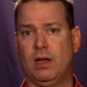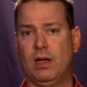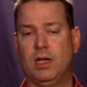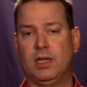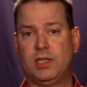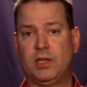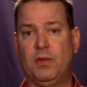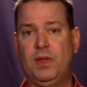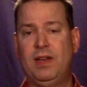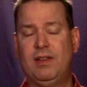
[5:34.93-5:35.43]

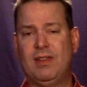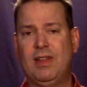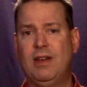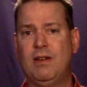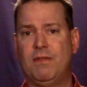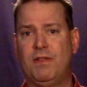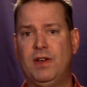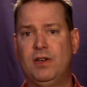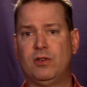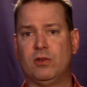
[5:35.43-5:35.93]
So these
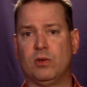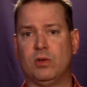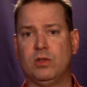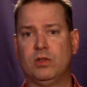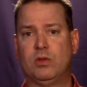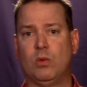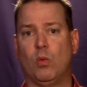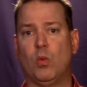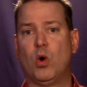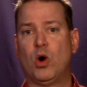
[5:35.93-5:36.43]

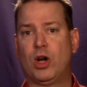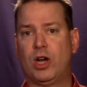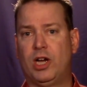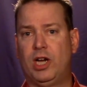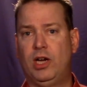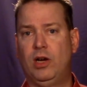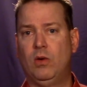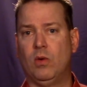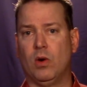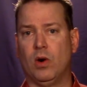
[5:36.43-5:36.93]
individuals were
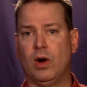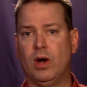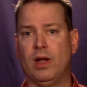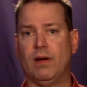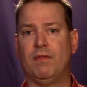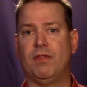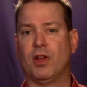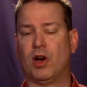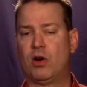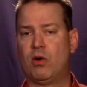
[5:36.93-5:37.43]
cured
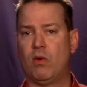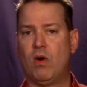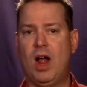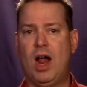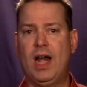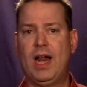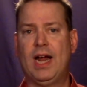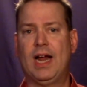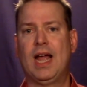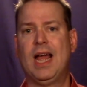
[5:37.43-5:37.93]
of the
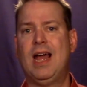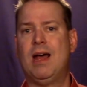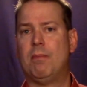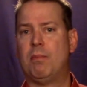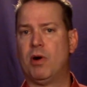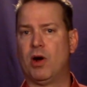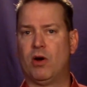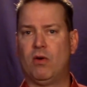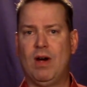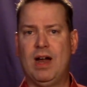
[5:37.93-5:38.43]
chronic,
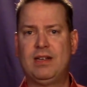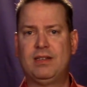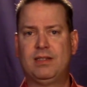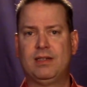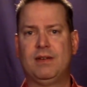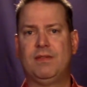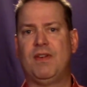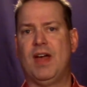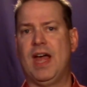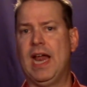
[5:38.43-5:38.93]

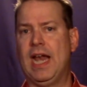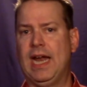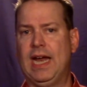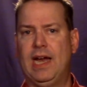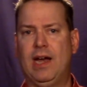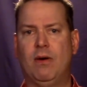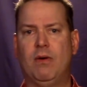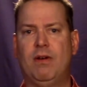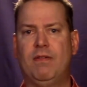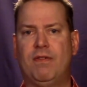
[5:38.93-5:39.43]
progressive, and
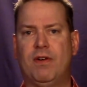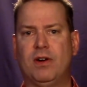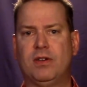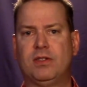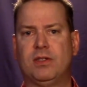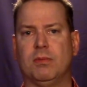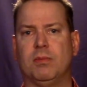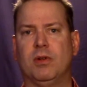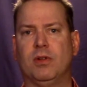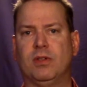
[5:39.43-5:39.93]

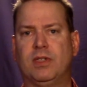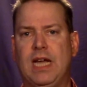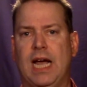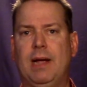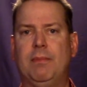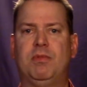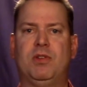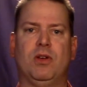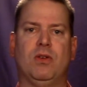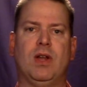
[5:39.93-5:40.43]
irreversible
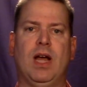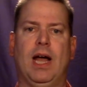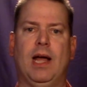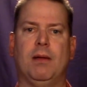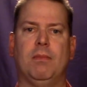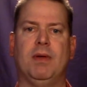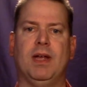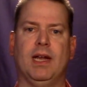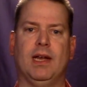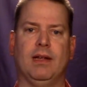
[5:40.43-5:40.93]
type two
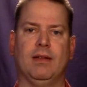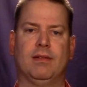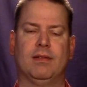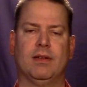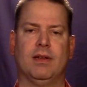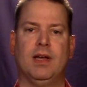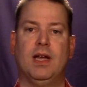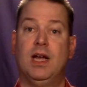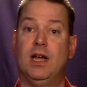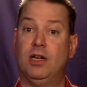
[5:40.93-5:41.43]
diabetes.
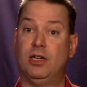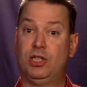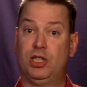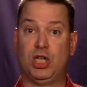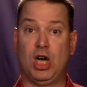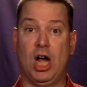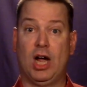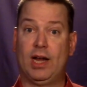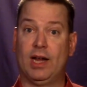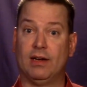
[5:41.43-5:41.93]

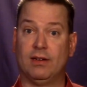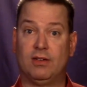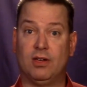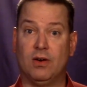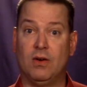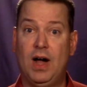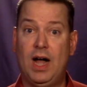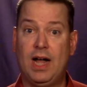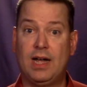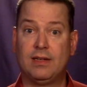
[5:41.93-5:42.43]
Shocking
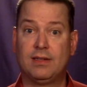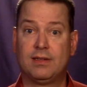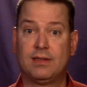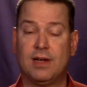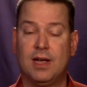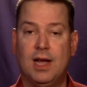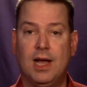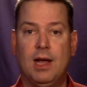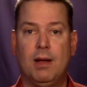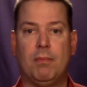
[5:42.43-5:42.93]
to us,
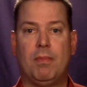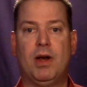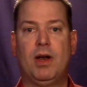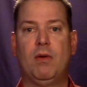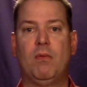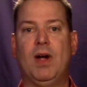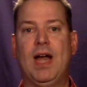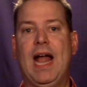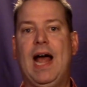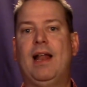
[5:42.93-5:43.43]
but
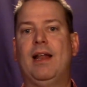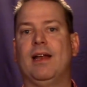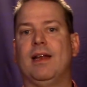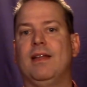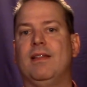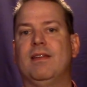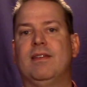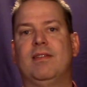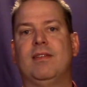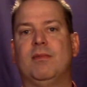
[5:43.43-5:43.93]
in reality,
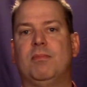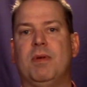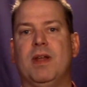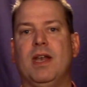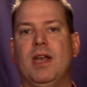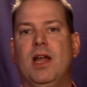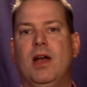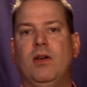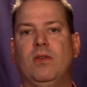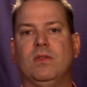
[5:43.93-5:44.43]
this has
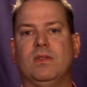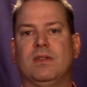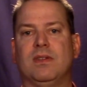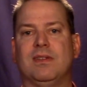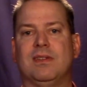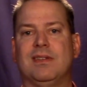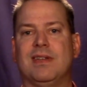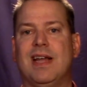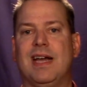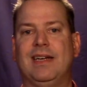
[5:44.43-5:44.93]
been known
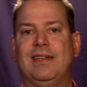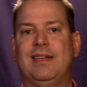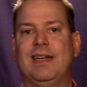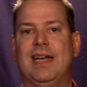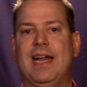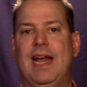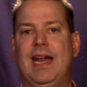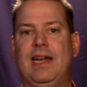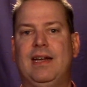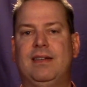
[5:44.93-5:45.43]
since nineteen
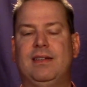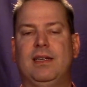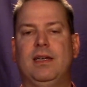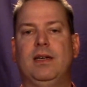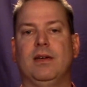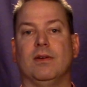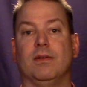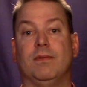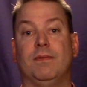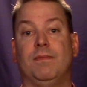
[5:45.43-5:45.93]

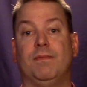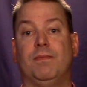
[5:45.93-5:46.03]
eighty-two.